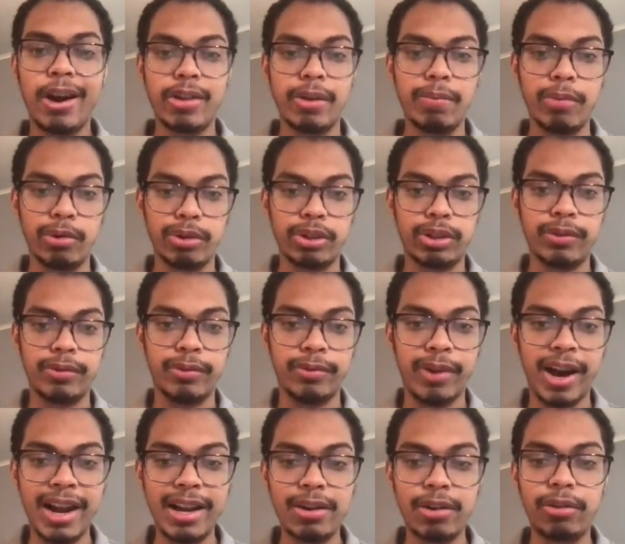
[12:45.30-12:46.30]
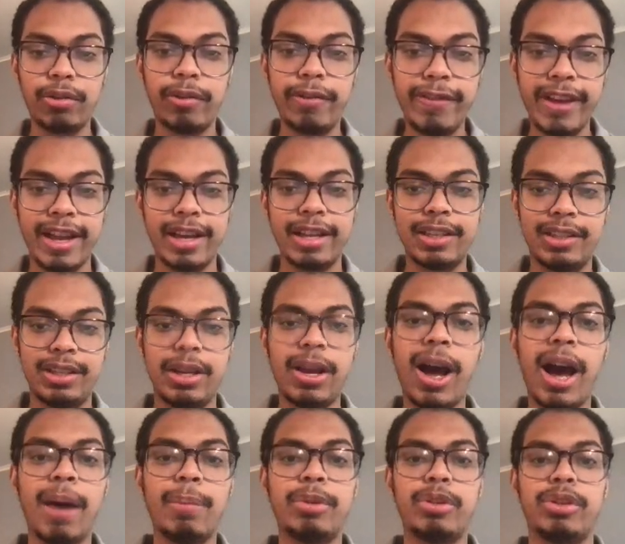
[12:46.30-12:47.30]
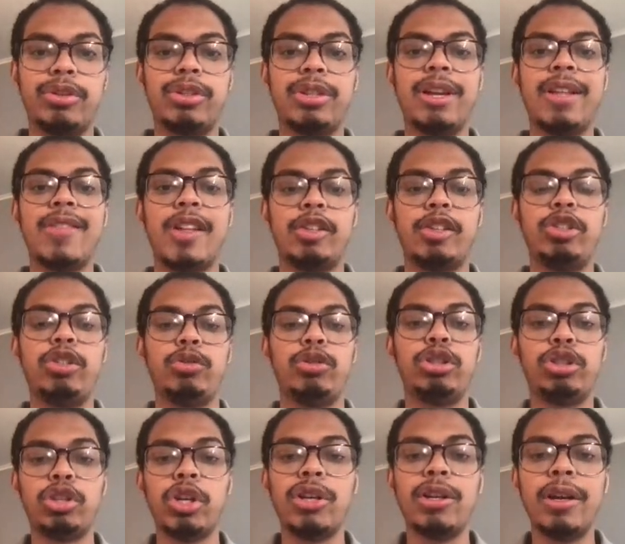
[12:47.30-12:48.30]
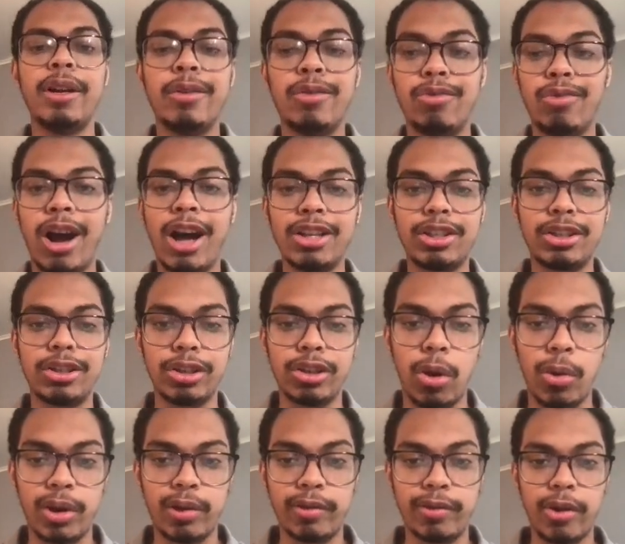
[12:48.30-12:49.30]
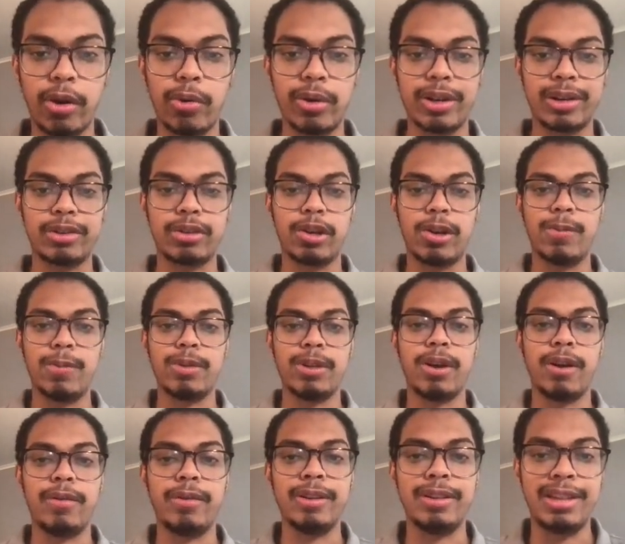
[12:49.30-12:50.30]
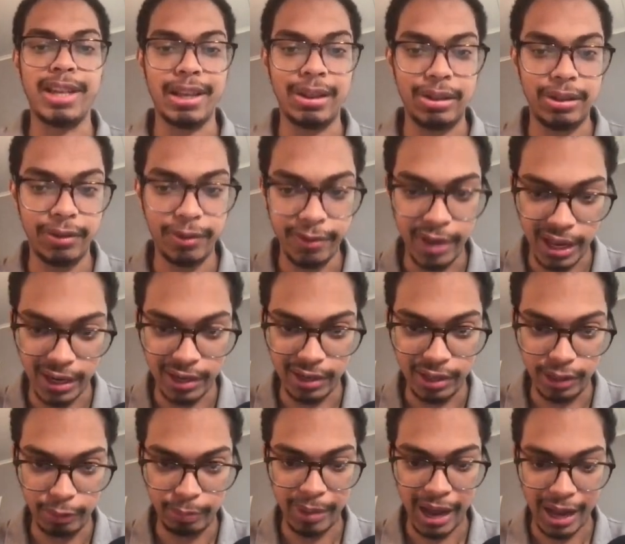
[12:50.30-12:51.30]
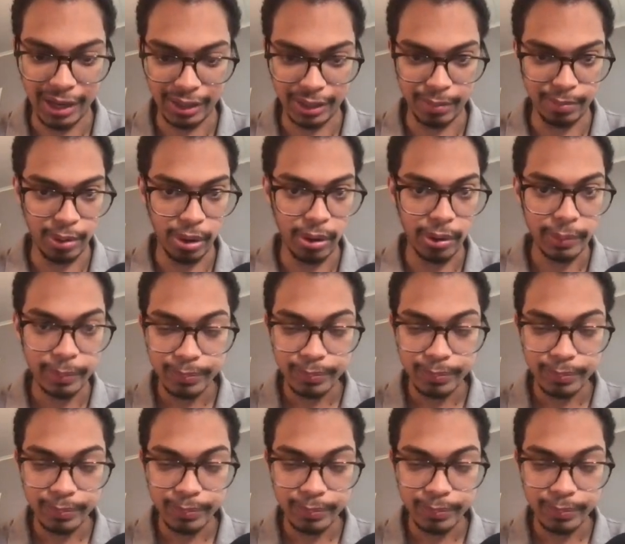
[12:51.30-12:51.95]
the most vital fantasy options that you should roster going forward in terms of daily fantasy basketball.